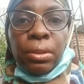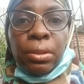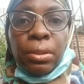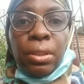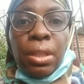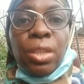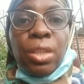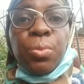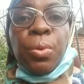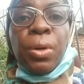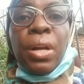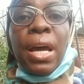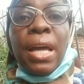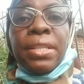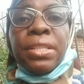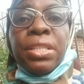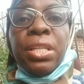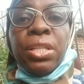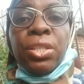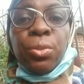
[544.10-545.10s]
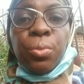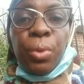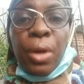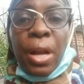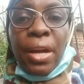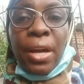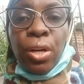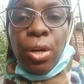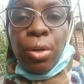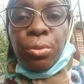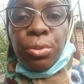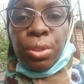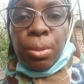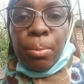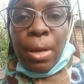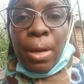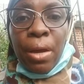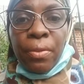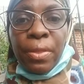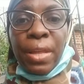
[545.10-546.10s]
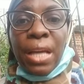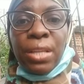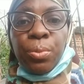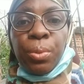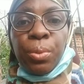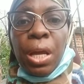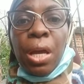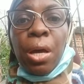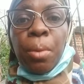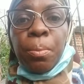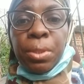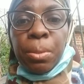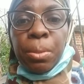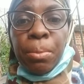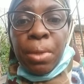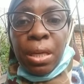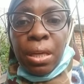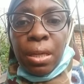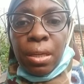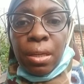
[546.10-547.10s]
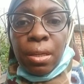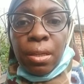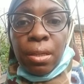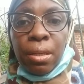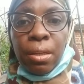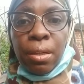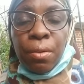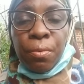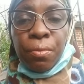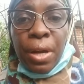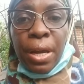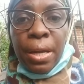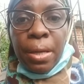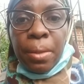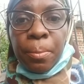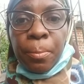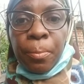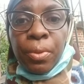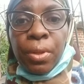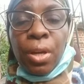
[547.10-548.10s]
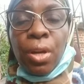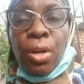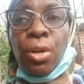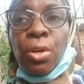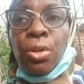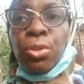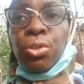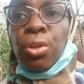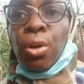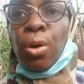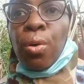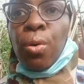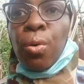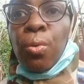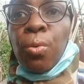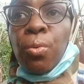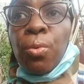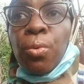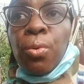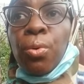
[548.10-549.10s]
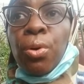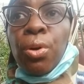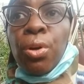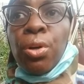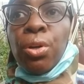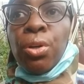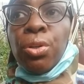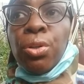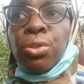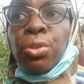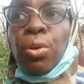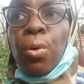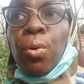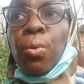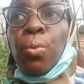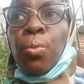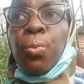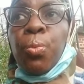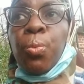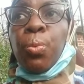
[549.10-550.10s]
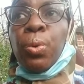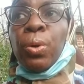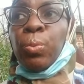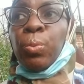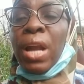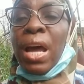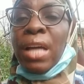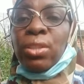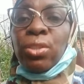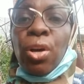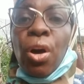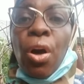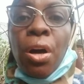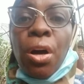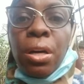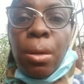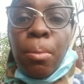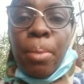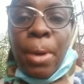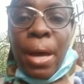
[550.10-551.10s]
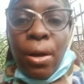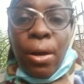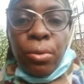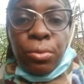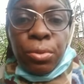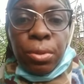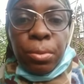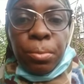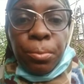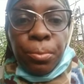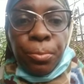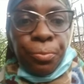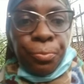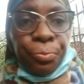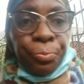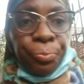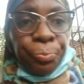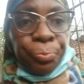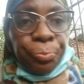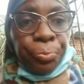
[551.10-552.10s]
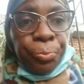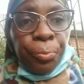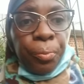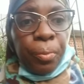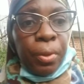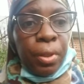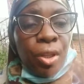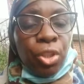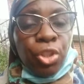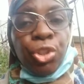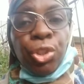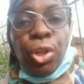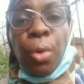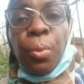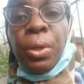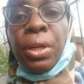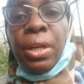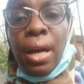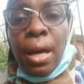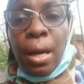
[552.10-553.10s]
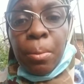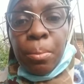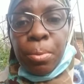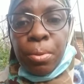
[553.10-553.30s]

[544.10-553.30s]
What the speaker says: It's what I teach, what I coach about. That's what helped me, right? So when I talk about showing up,